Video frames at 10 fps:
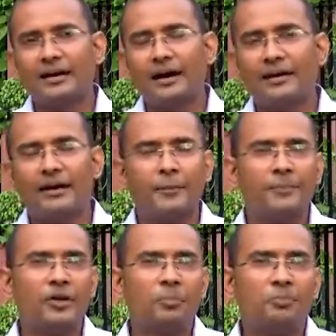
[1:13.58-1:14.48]
under
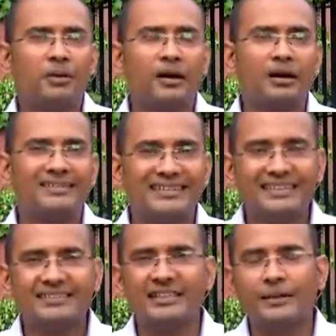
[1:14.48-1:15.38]

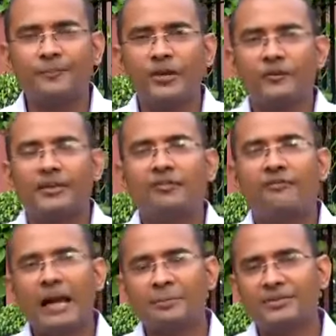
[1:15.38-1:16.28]
GST, where the
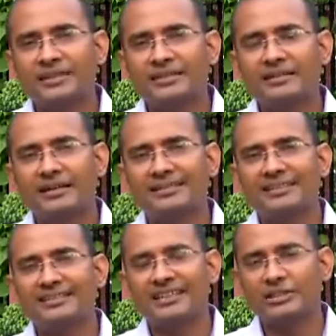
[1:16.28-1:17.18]
5%
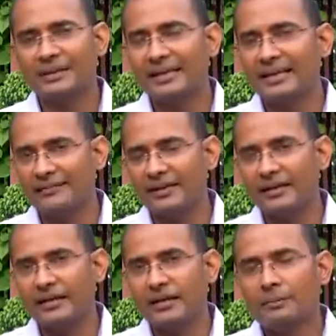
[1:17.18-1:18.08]
GST is being levied,
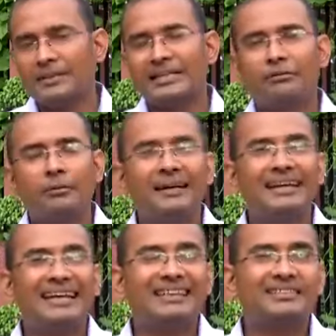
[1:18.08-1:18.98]
but the
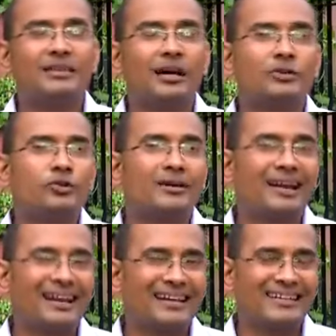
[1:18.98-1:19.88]
government is also
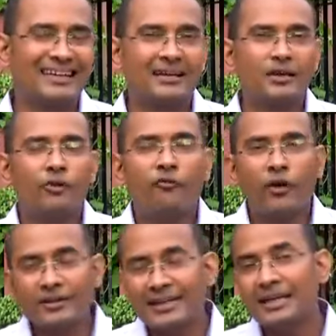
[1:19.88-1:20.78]
collecting
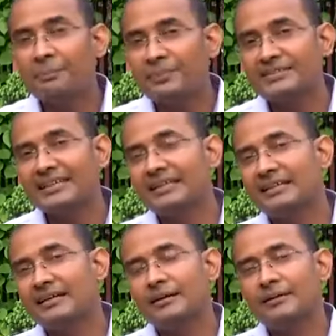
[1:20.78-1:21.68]

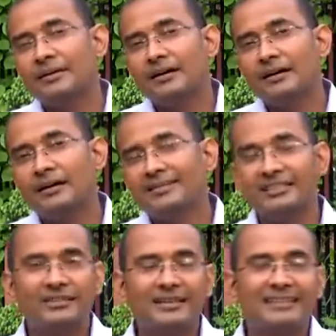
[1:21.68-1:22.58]
14%
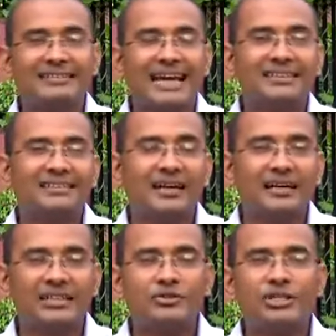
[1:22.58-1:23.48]
central excise
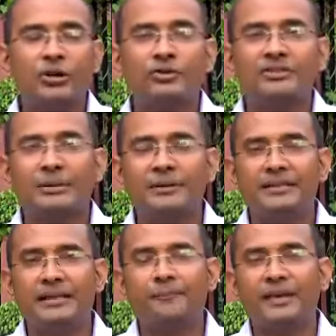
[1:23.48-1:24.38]
duty on
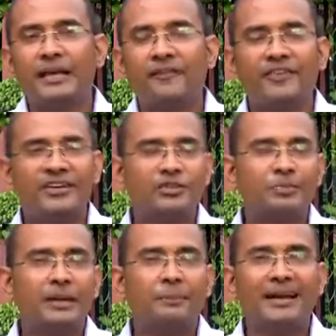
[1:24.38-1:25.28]
CBG if it is
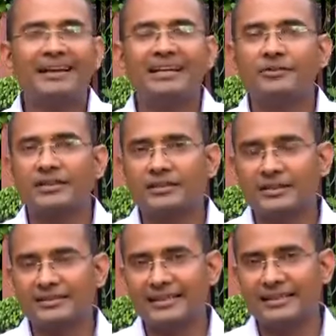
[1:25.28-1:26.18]
being blended with
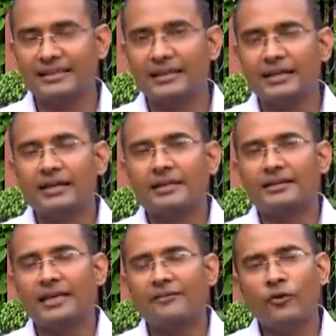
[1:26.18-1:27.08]
CNG.
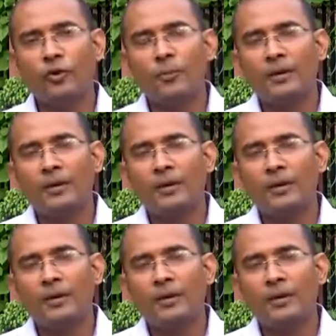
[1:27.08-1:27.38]
Therefore,